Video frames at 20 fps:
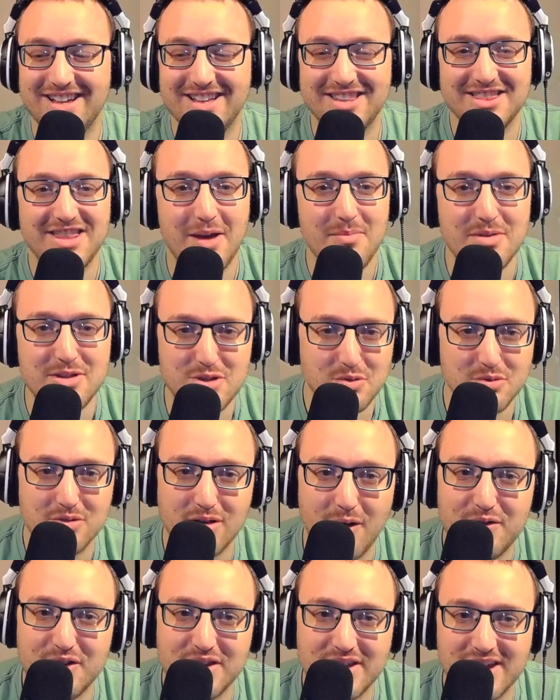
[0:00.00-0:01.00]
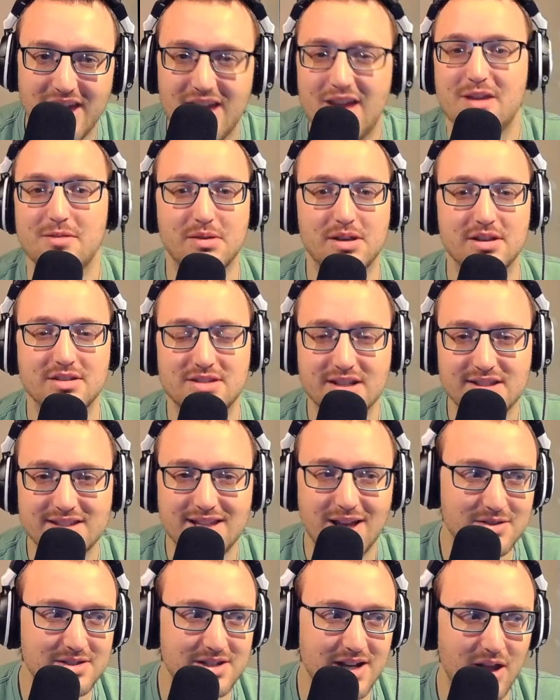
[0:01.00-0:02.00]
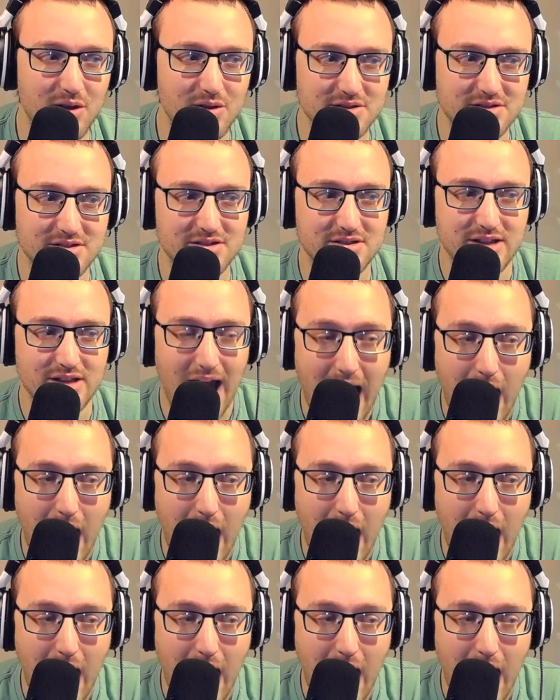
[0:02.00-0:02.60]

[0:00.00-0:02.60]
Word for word: that means you loved the game because six thousand hours